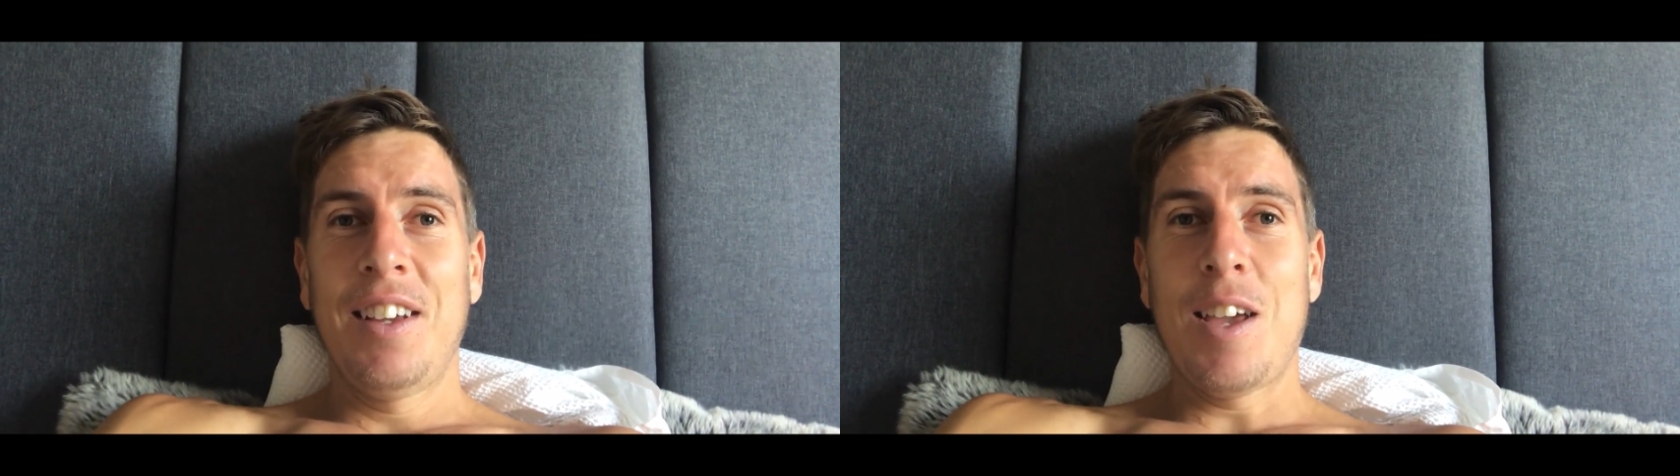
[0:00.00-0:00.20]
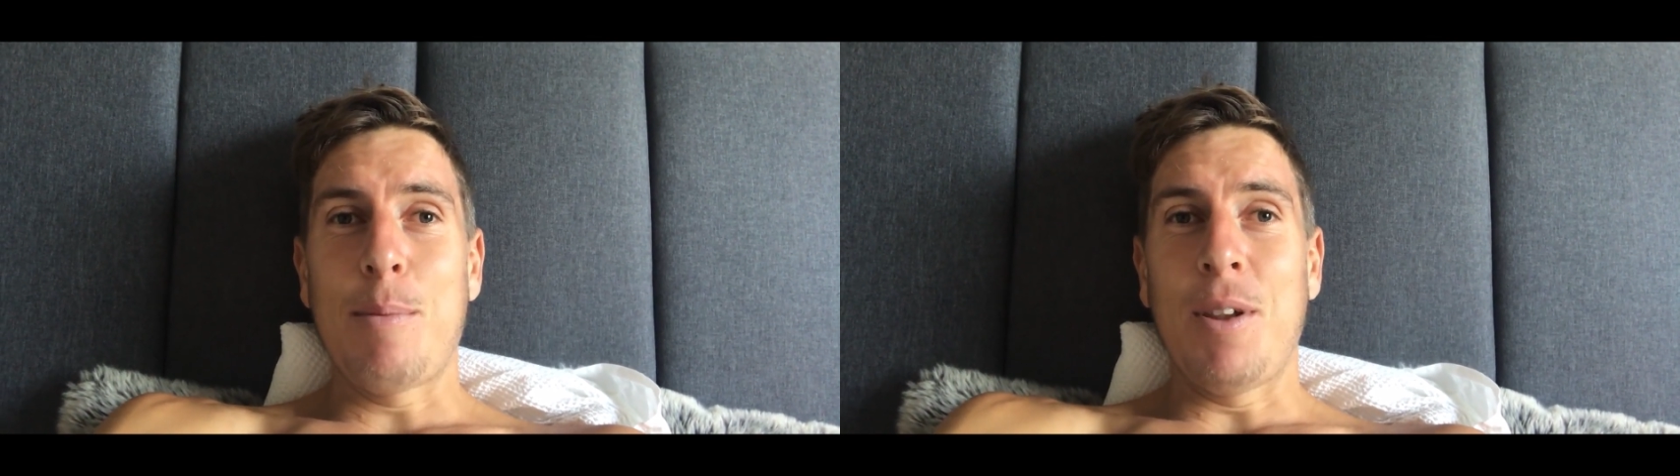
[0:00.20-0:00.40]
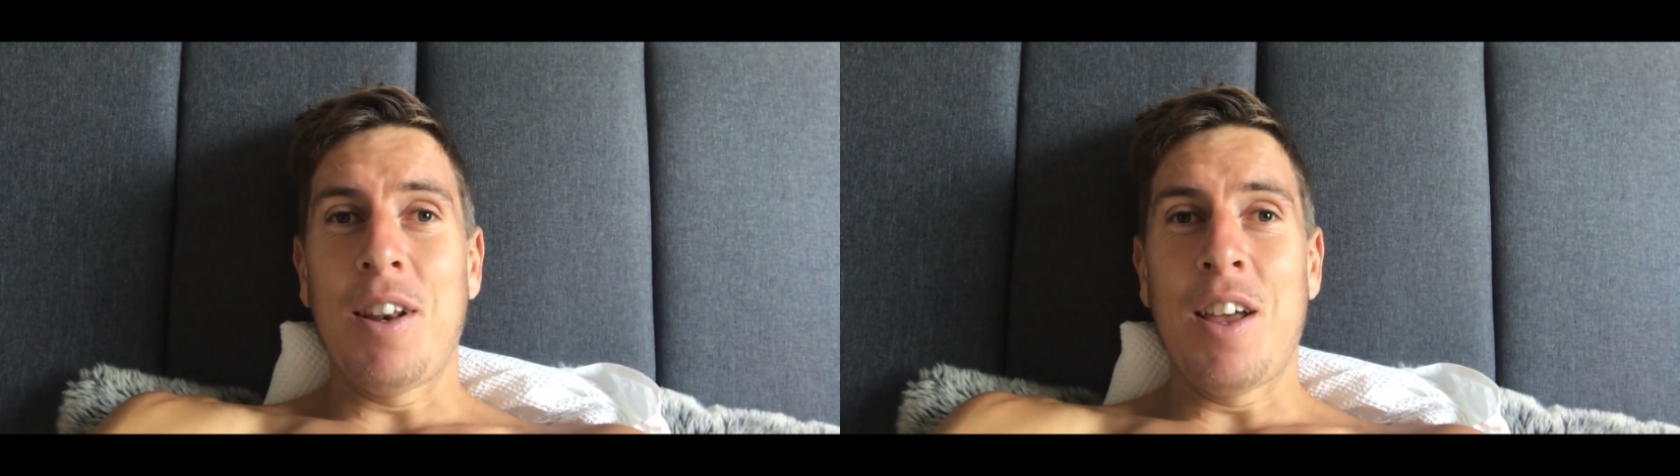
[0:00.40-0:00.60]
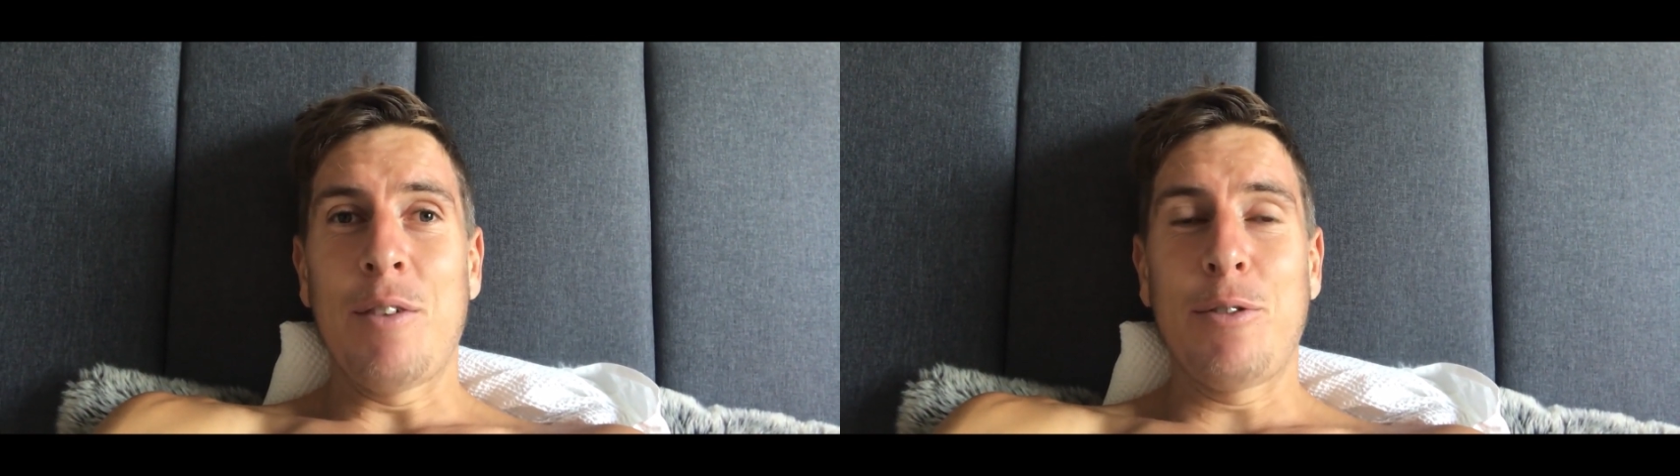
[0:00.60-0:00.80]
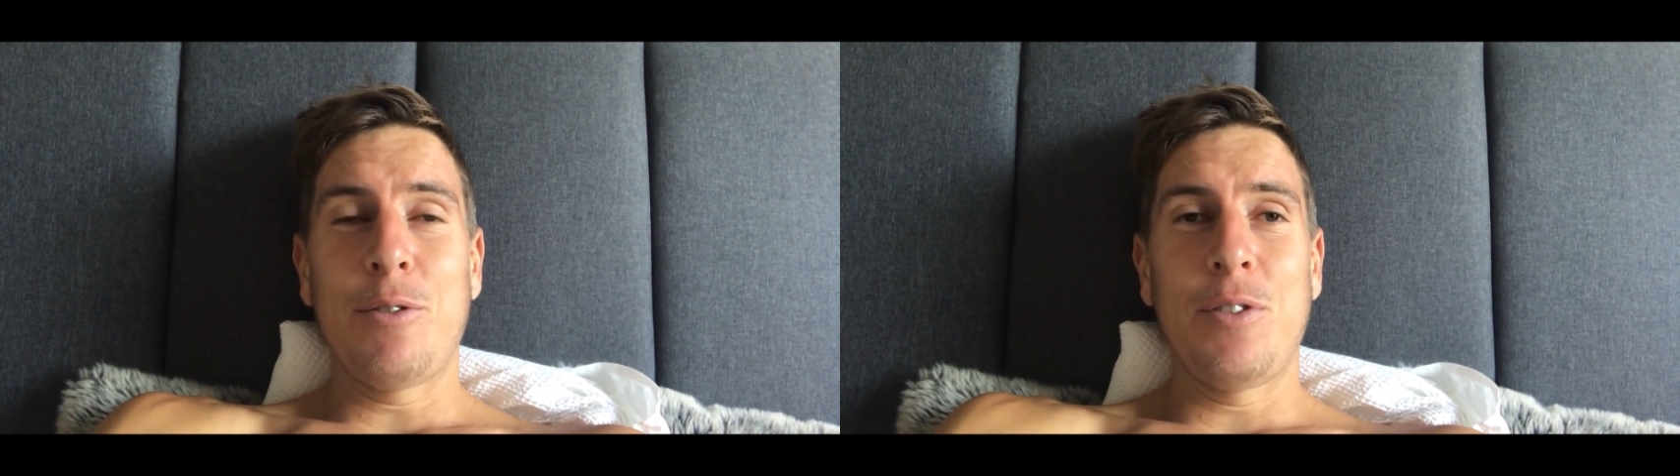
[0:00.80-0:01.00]
Happy
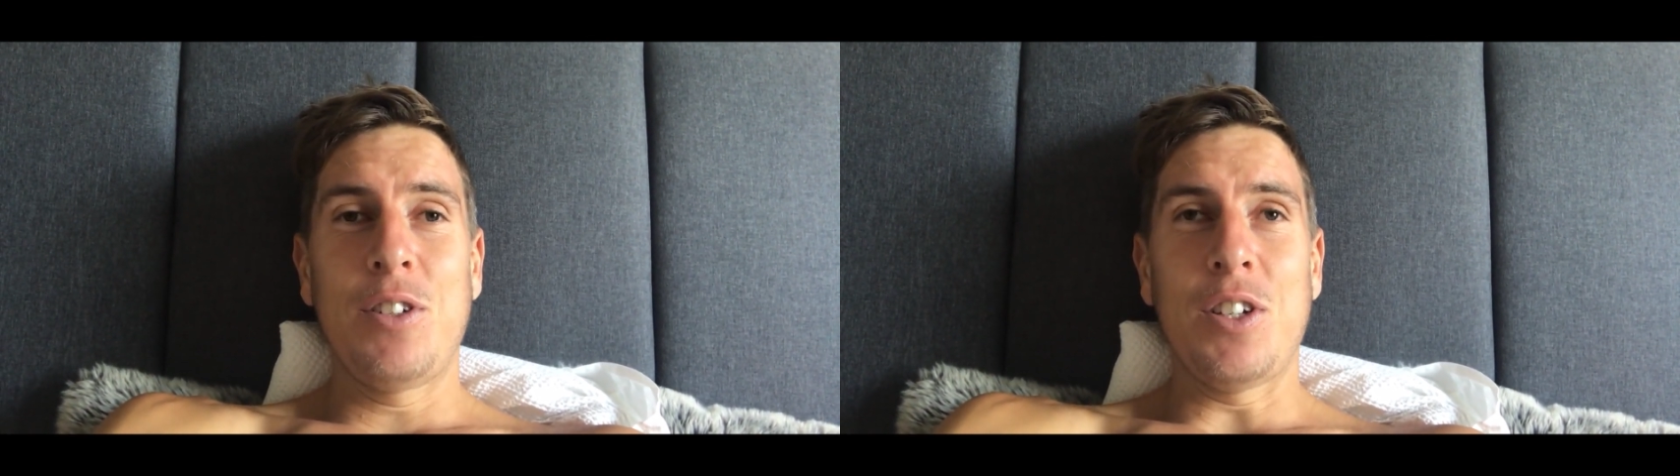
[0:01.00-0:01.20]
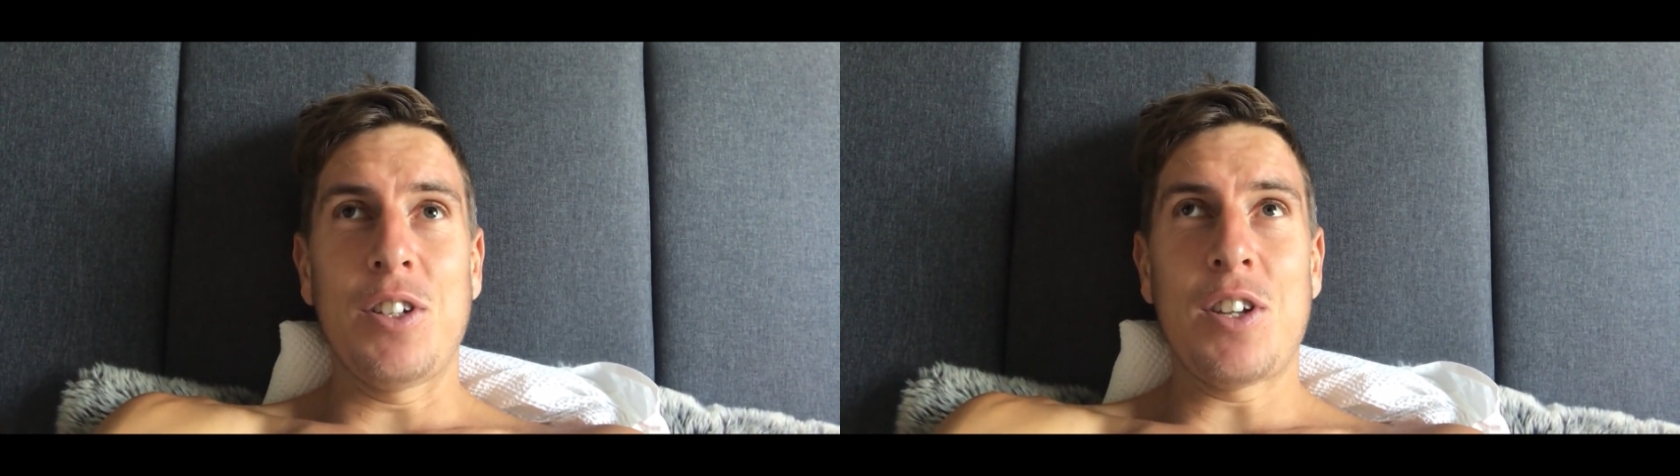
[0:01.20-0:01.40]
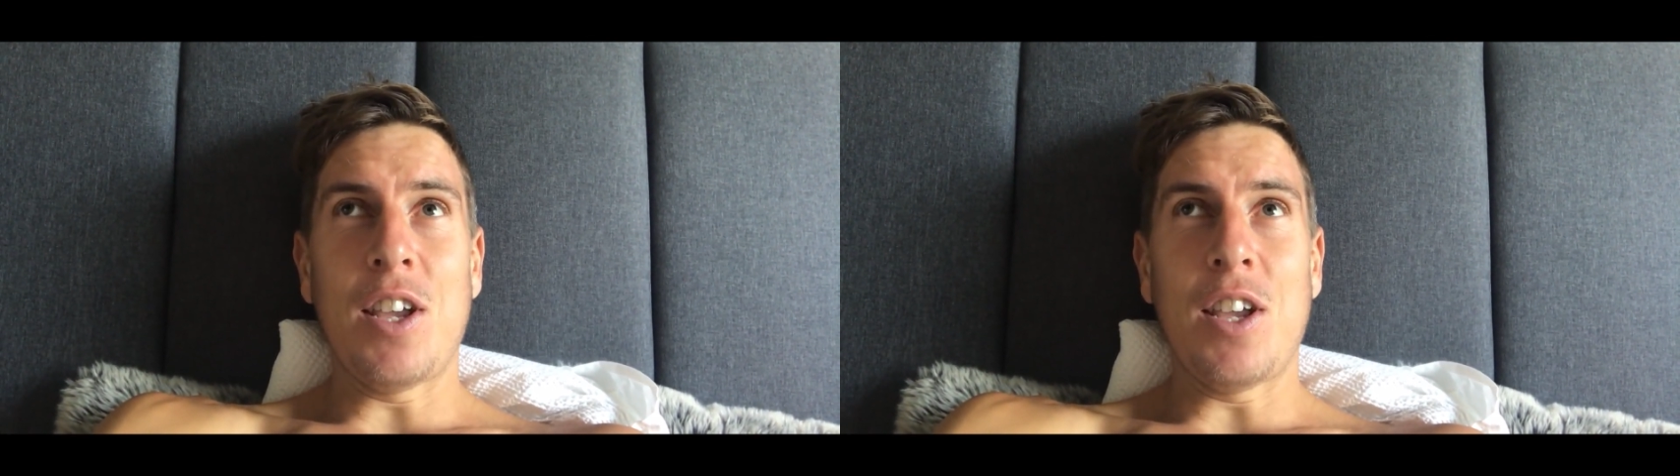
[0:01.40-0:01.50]
enough. Just